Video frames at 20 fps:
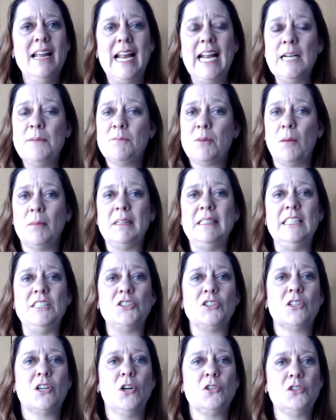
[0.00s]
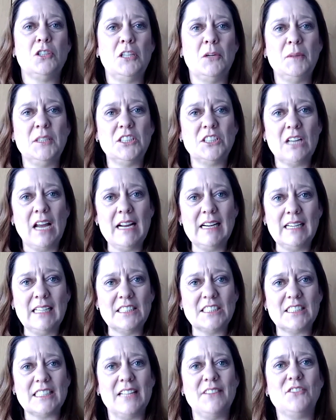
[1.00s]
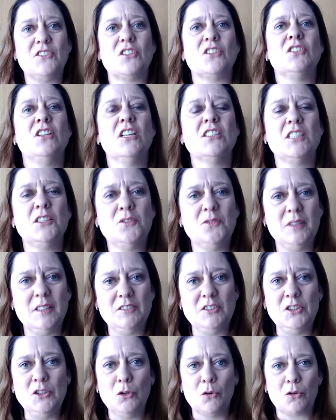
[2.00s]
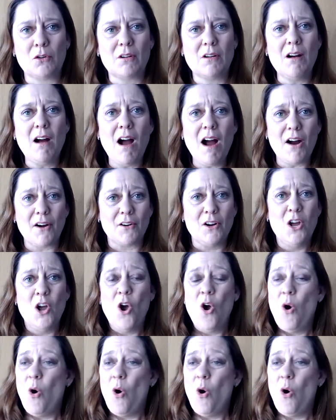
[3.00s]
It probably needs to go to the recycling center. Does it fit in your car?